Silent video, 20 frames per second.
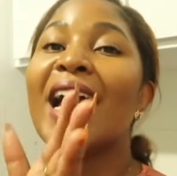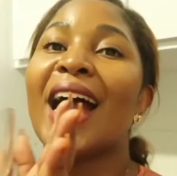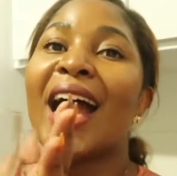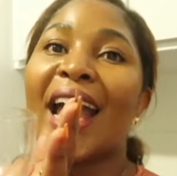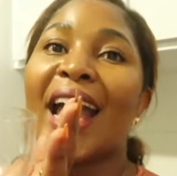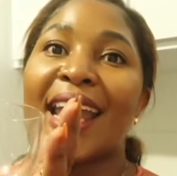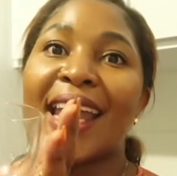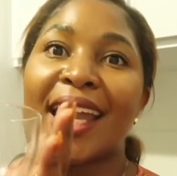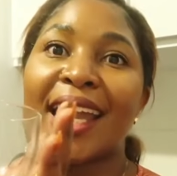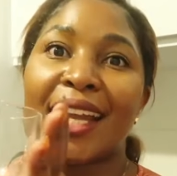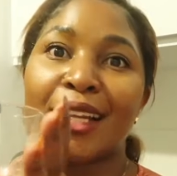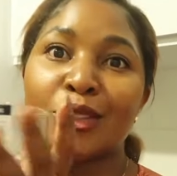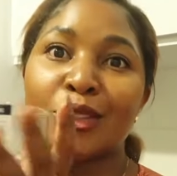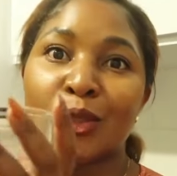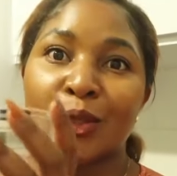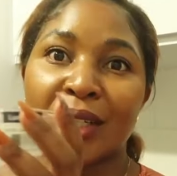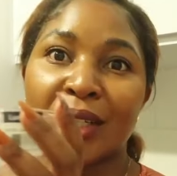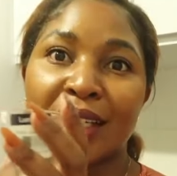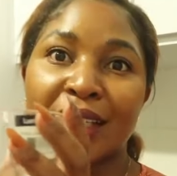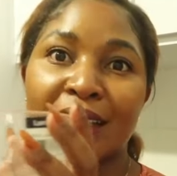I had
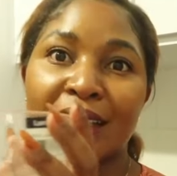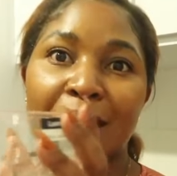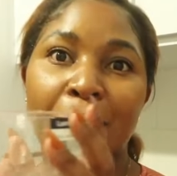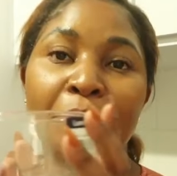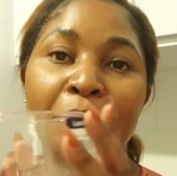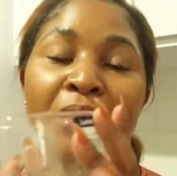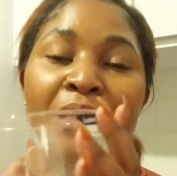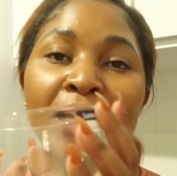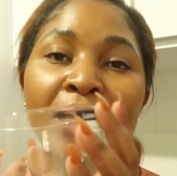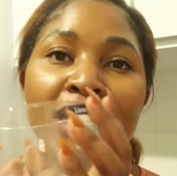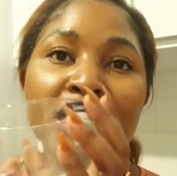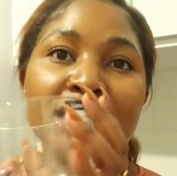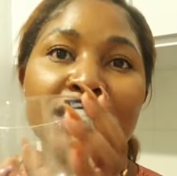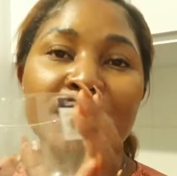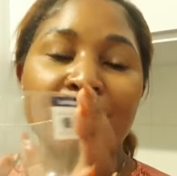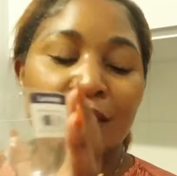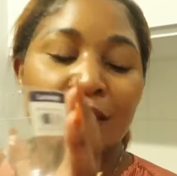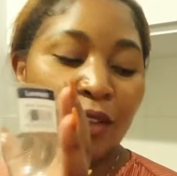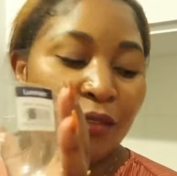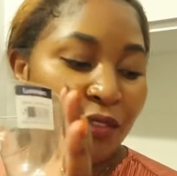to get them.
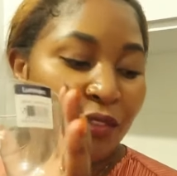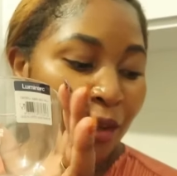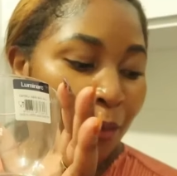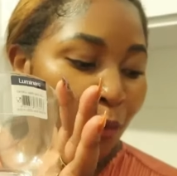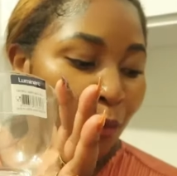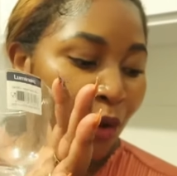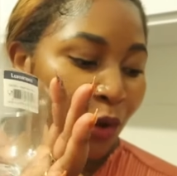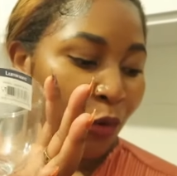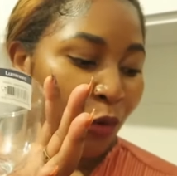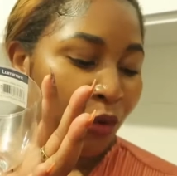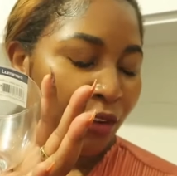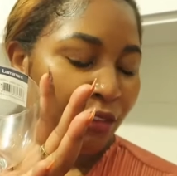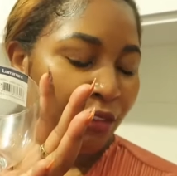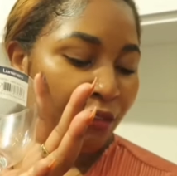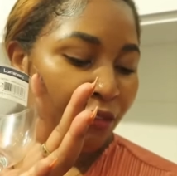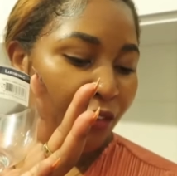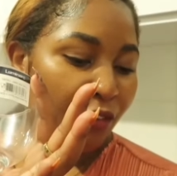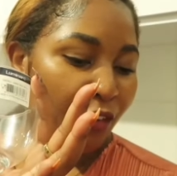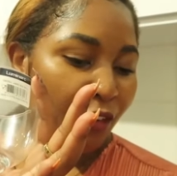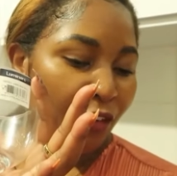Six of them are going
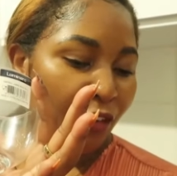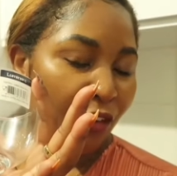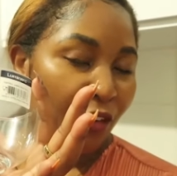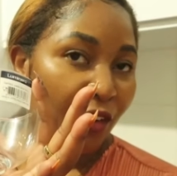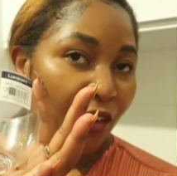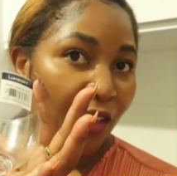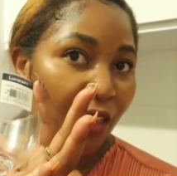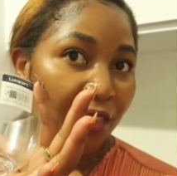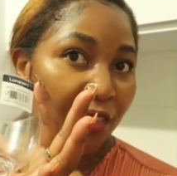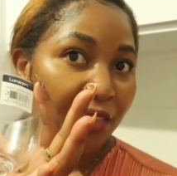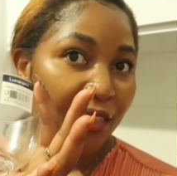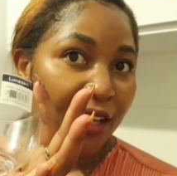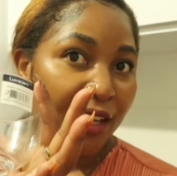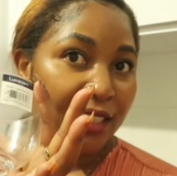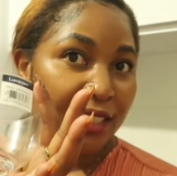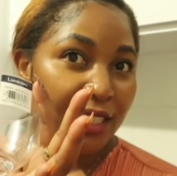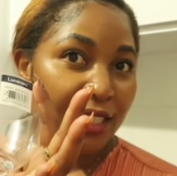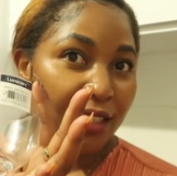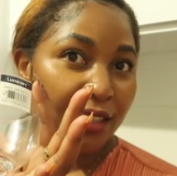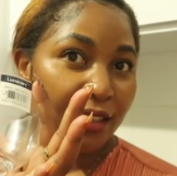for
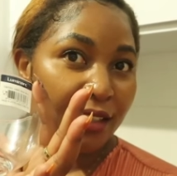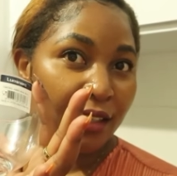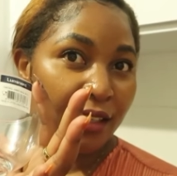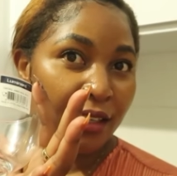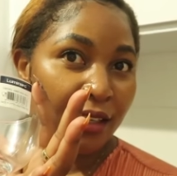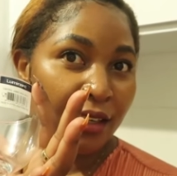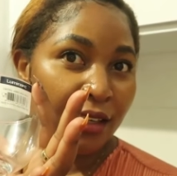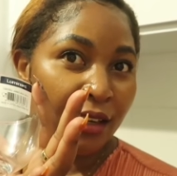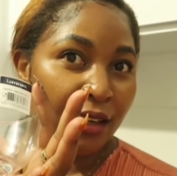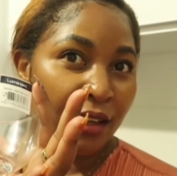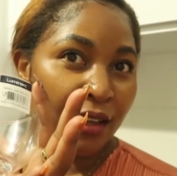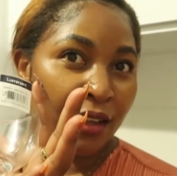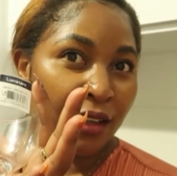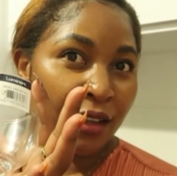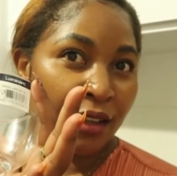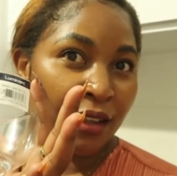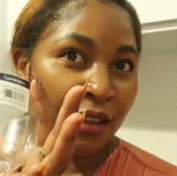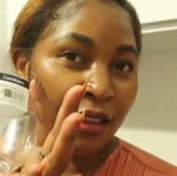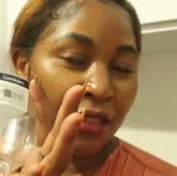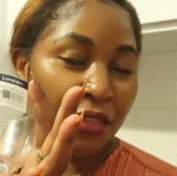
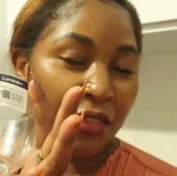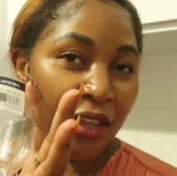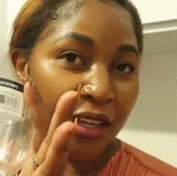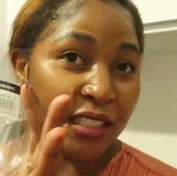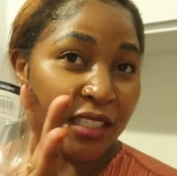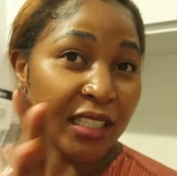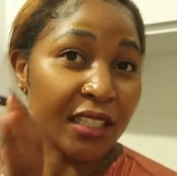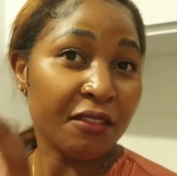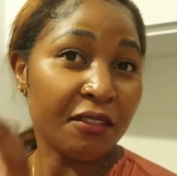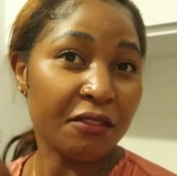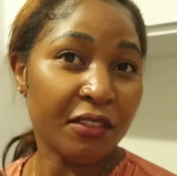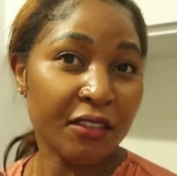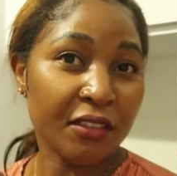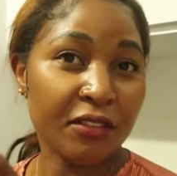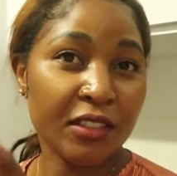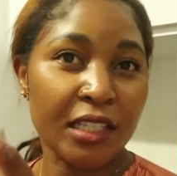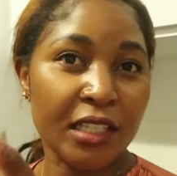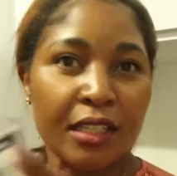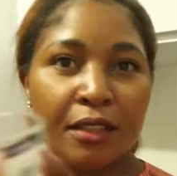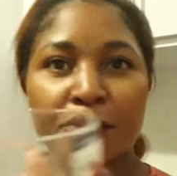
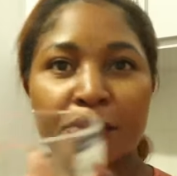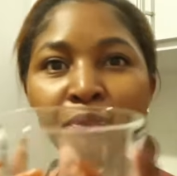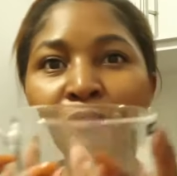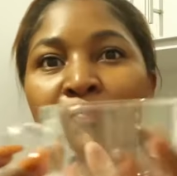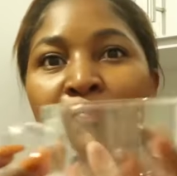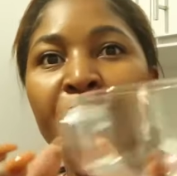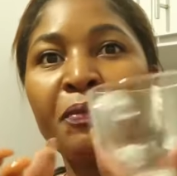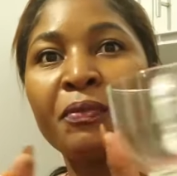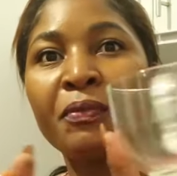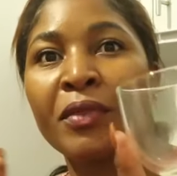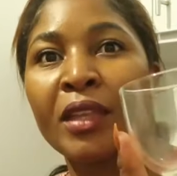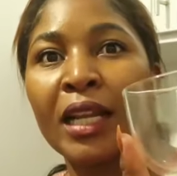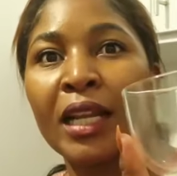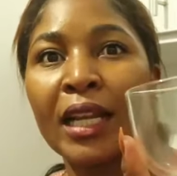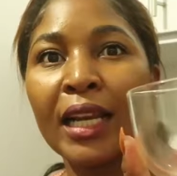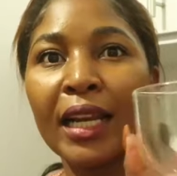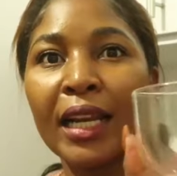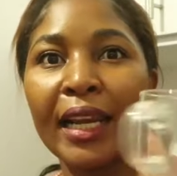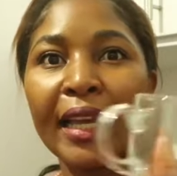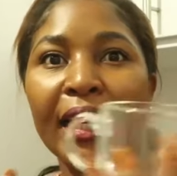$13.50.
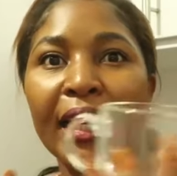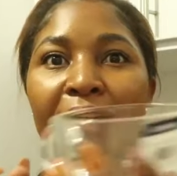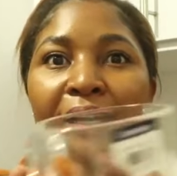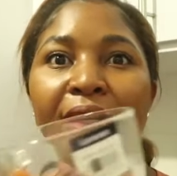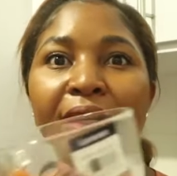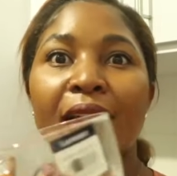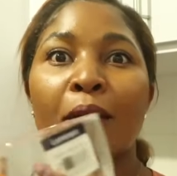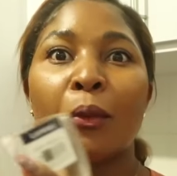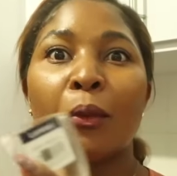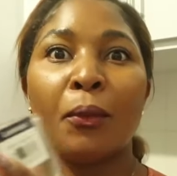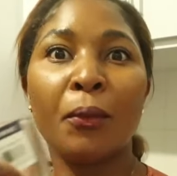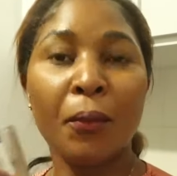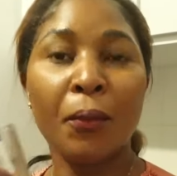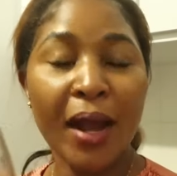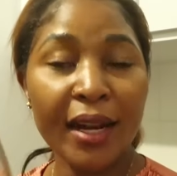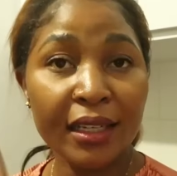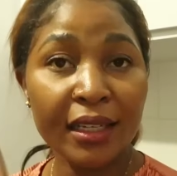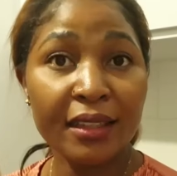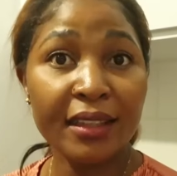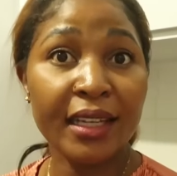Like,
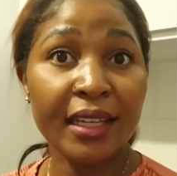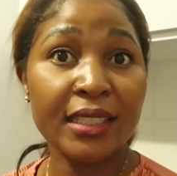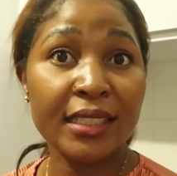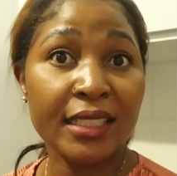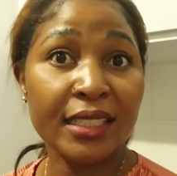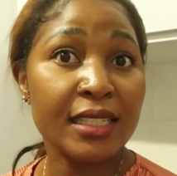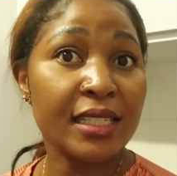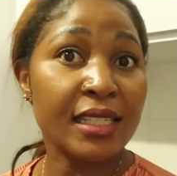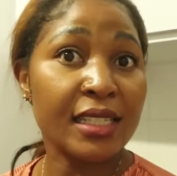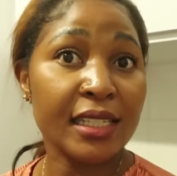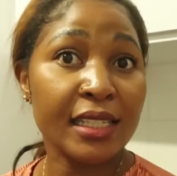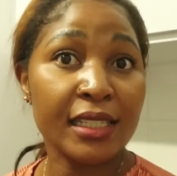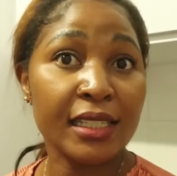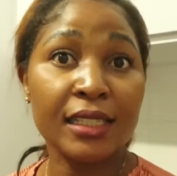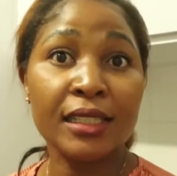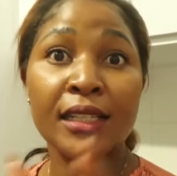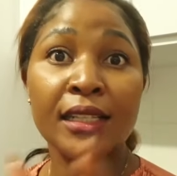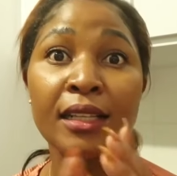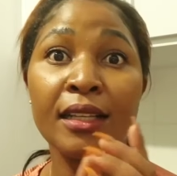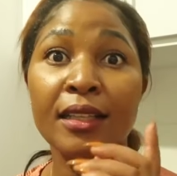what? That's a steal.
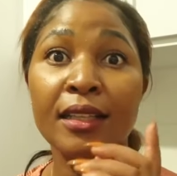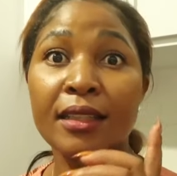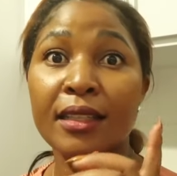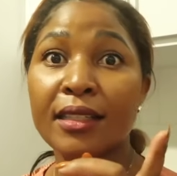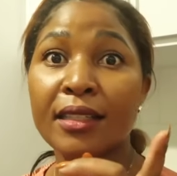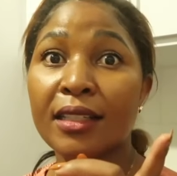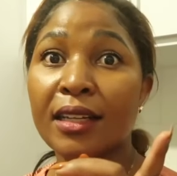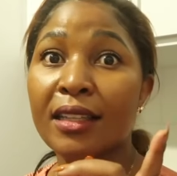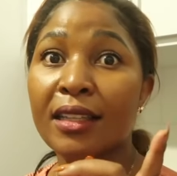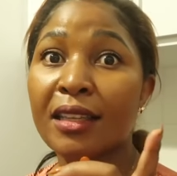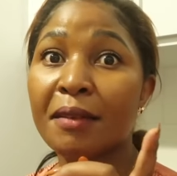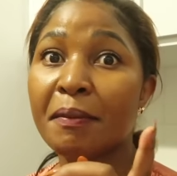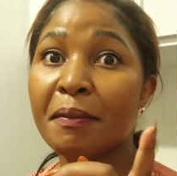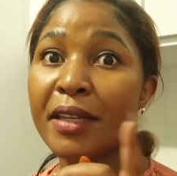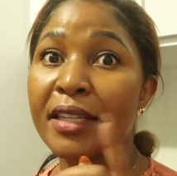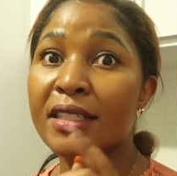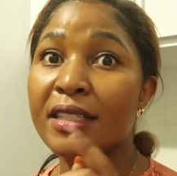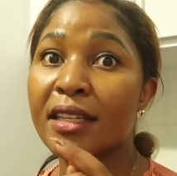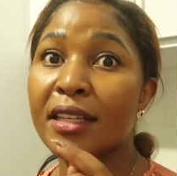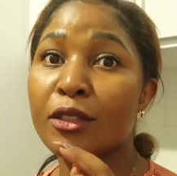There's another
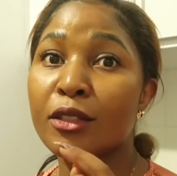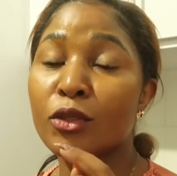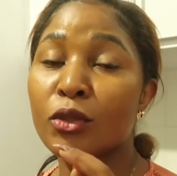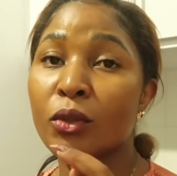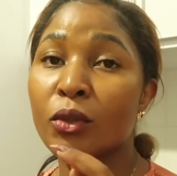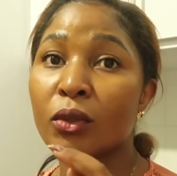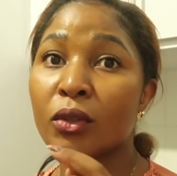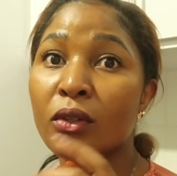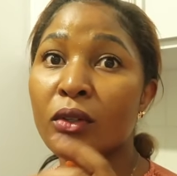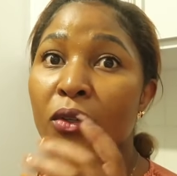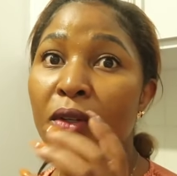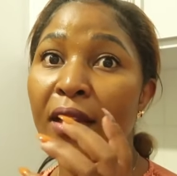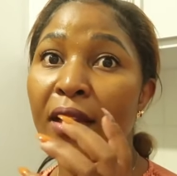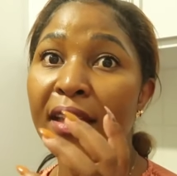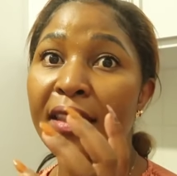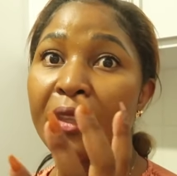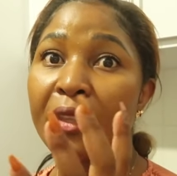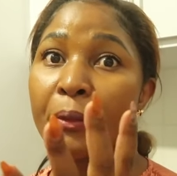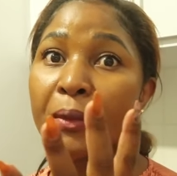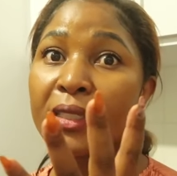page I saw,
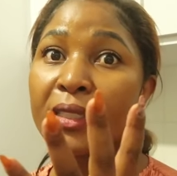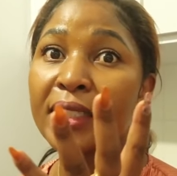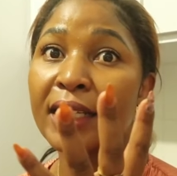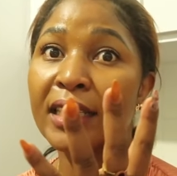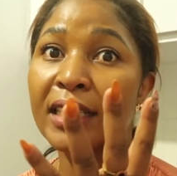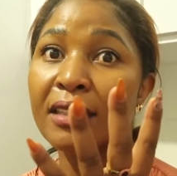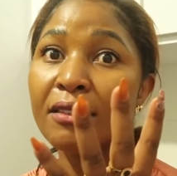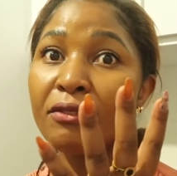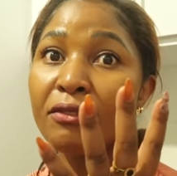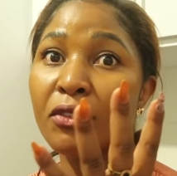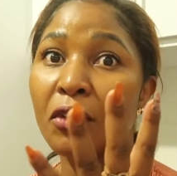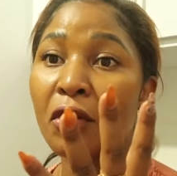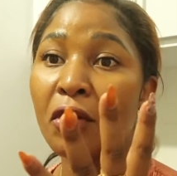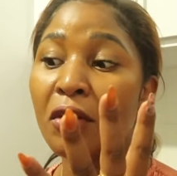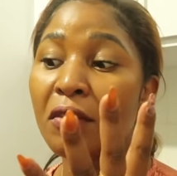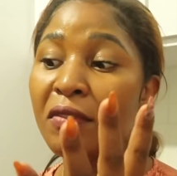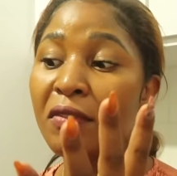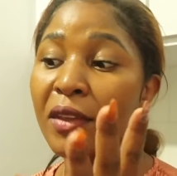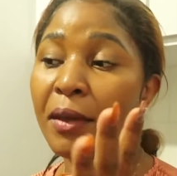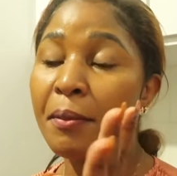like they were selling four
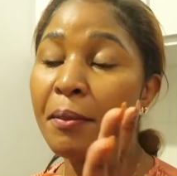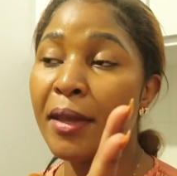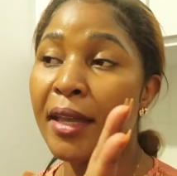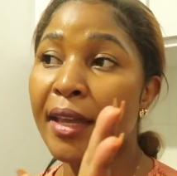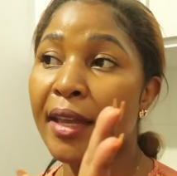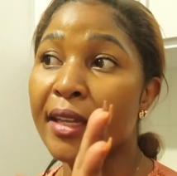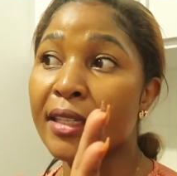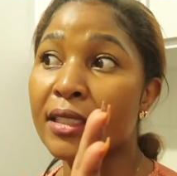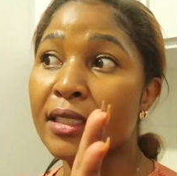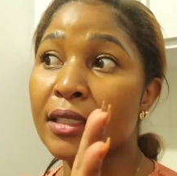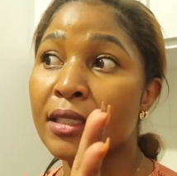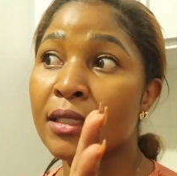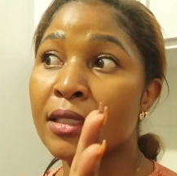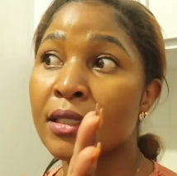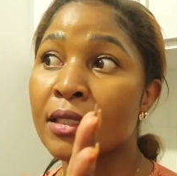of them at